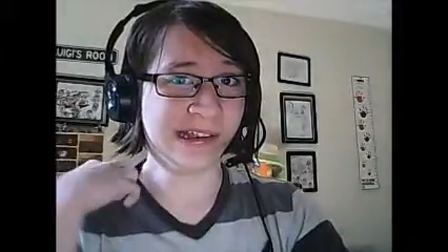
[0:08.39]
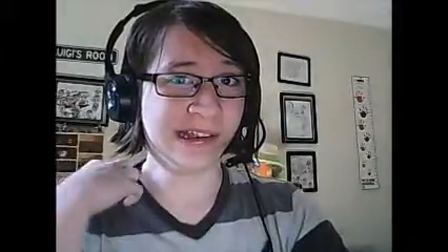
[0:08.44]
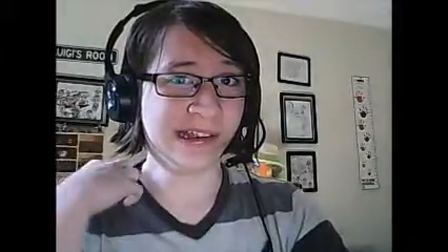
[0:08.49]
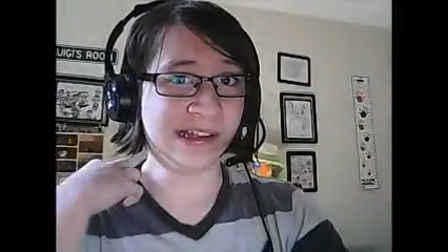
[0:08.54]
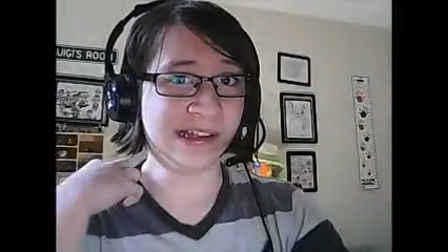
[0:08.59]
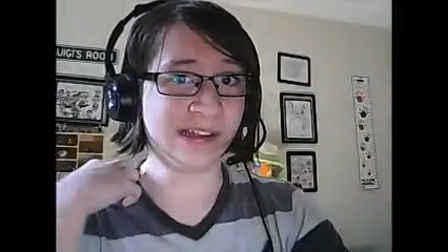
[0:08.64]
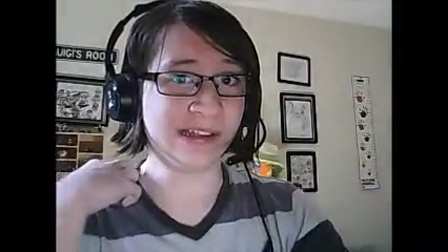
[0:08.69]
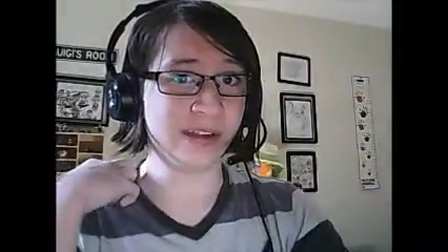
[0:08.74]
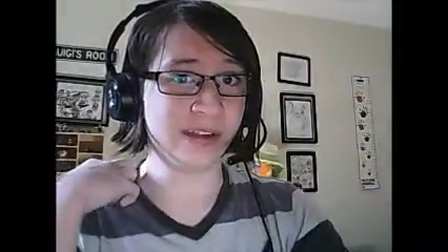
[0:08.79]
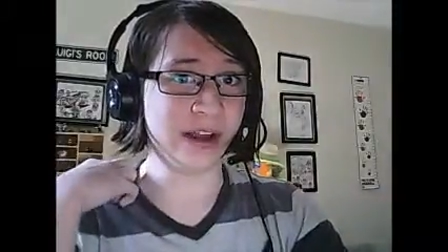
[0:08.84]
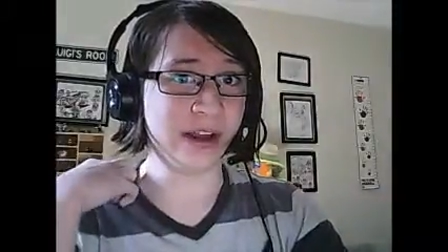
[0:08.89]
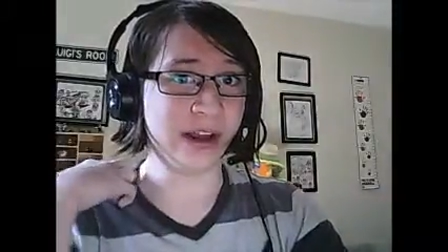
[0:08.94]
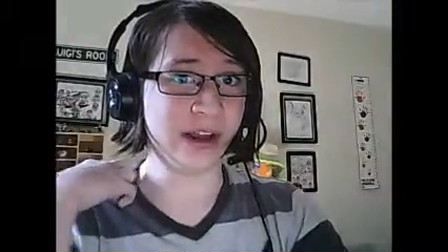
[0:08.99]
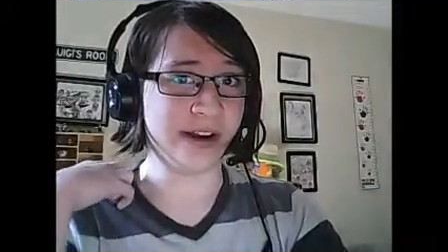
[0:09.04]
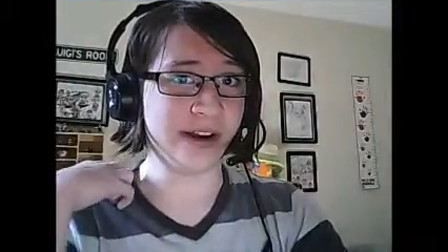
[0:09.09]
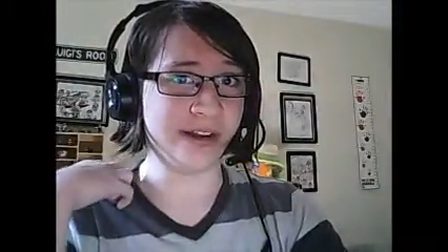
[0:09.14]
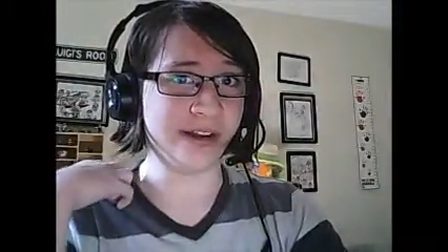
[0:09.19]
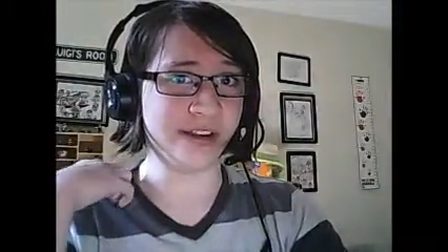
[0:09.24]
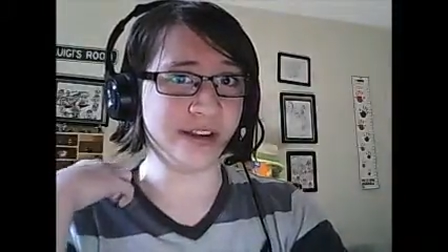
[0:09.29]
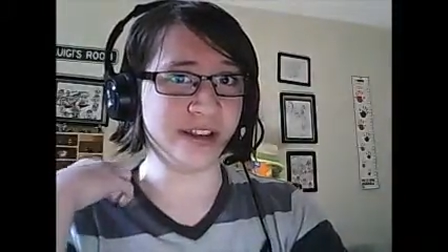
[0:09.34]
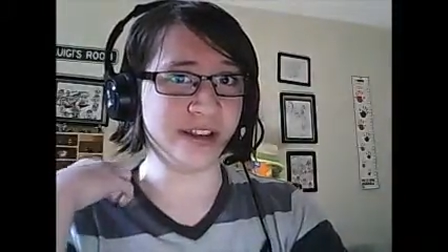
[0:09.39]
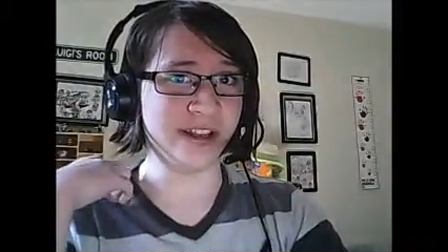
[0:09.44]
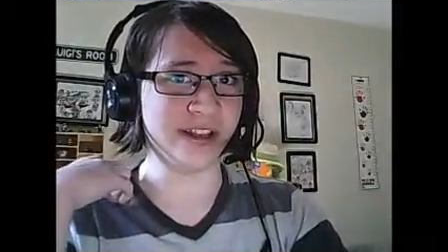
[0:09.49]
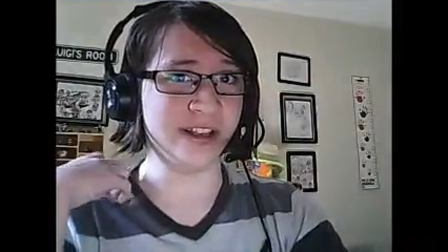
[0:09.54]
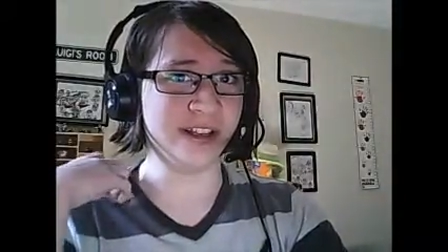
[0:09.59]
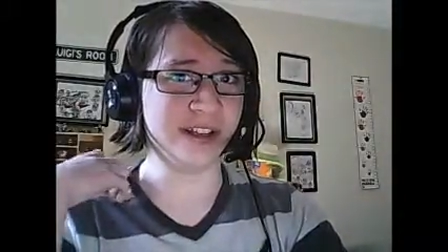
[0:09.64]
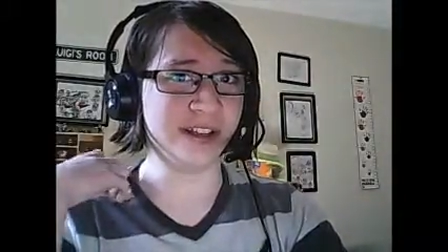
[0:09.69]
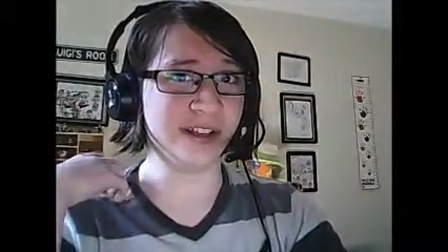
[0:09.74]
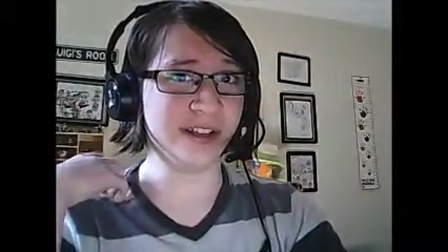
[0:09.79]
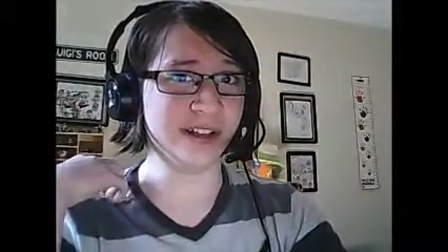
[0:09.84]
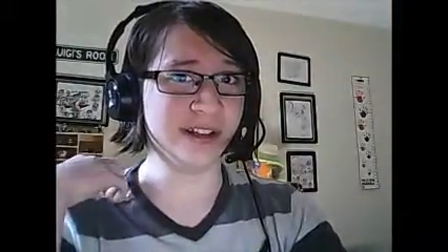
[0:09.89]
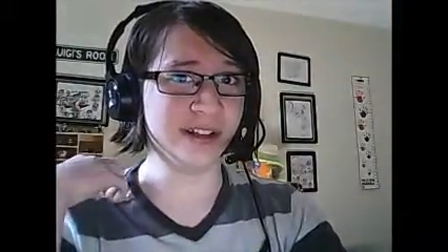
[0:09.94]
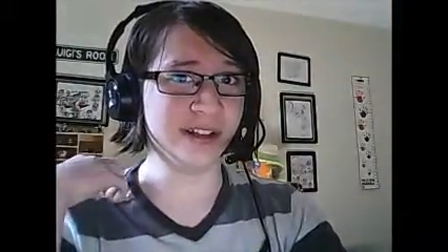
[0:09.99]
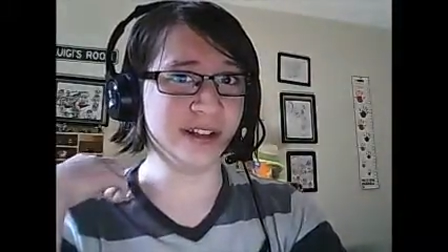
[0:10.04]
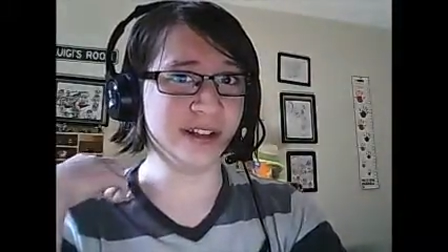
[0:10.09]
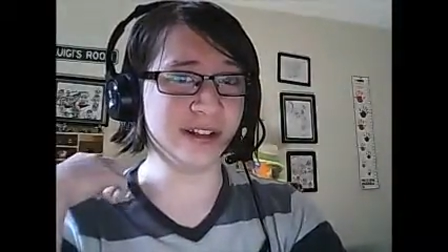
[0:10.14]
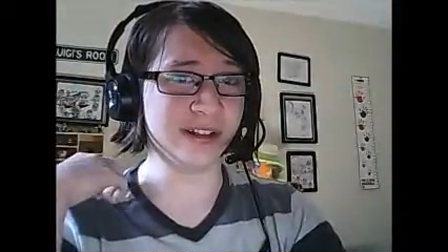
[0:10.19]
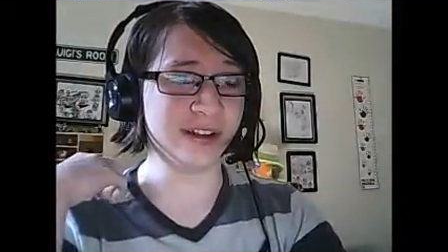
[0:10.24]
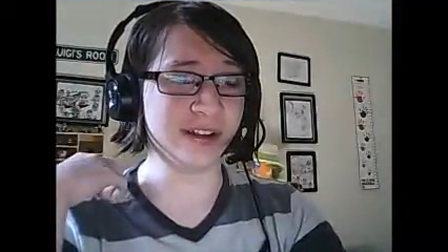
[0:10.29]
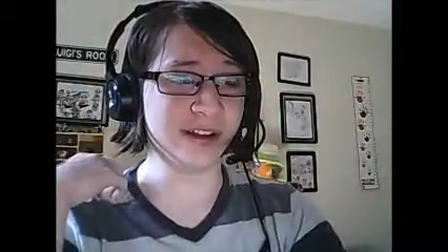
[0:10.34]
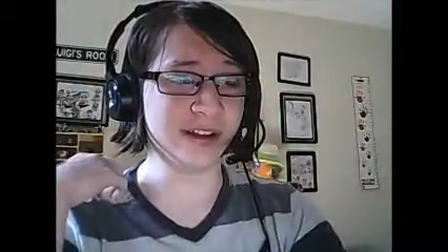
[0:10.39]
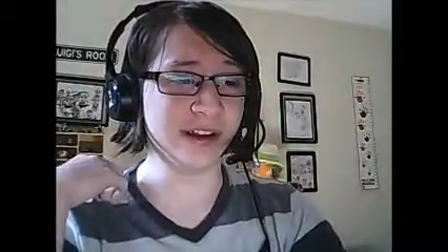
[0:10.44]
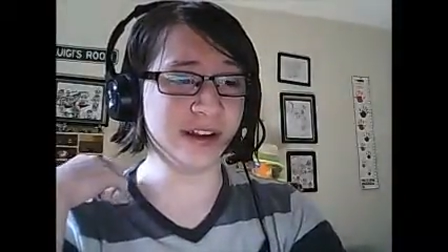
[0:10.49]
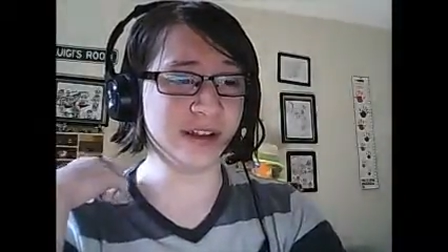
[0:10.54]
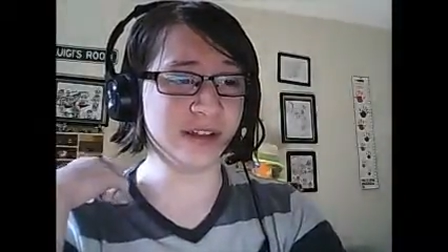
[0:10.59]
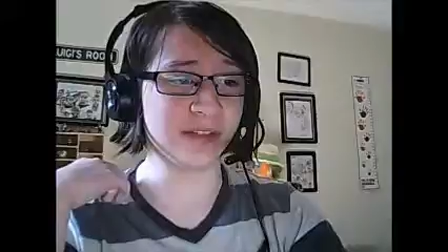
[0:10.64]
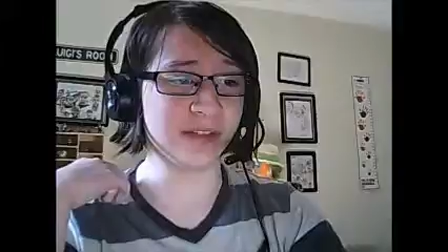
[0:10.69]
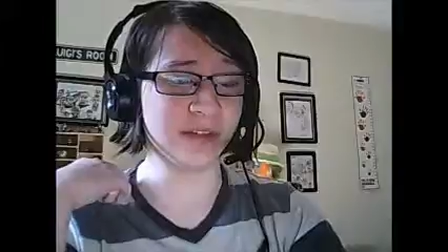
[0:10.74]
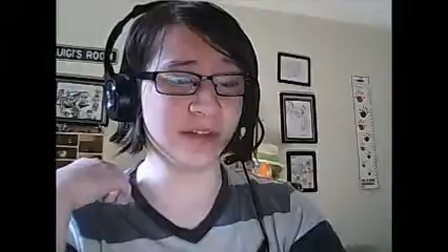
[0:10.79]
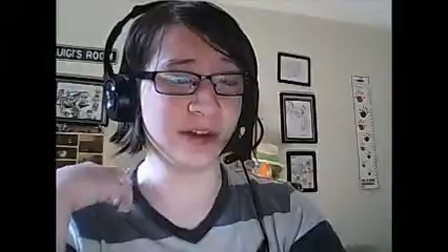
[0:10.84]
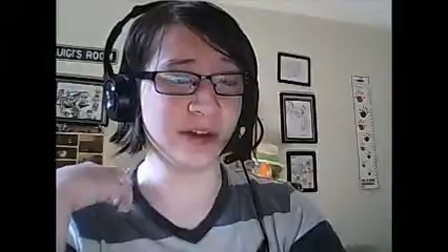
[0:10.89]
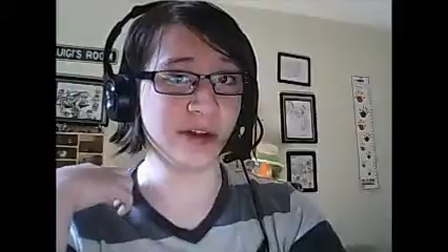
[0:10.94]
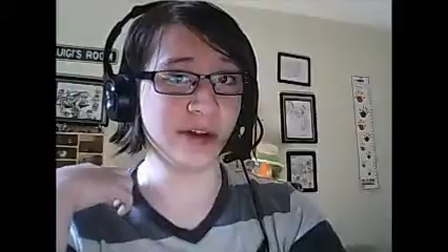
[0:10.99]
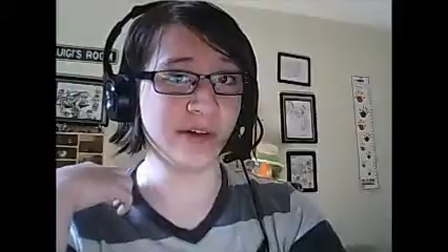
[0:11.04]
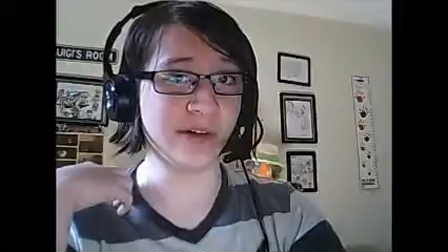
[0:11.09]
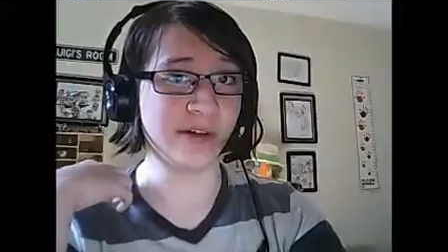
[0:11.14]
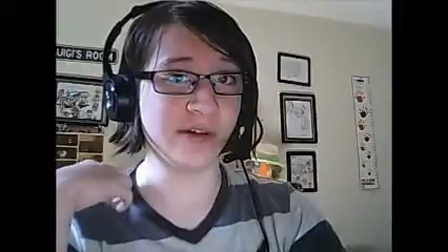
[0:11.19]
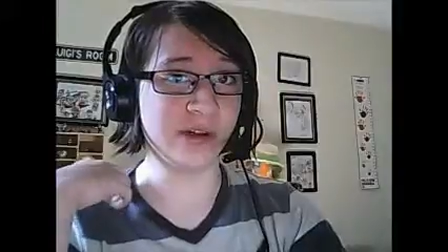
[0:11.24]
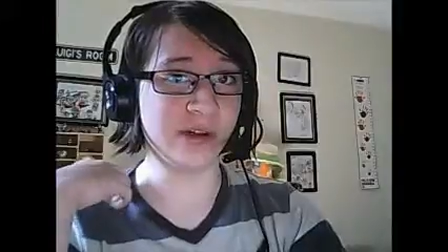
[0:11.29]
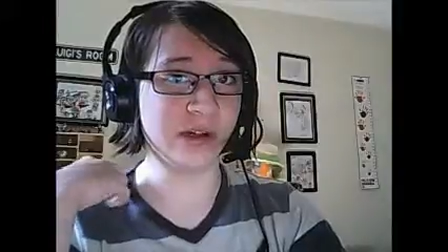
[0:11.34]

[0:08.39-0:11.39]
the delay on the next video.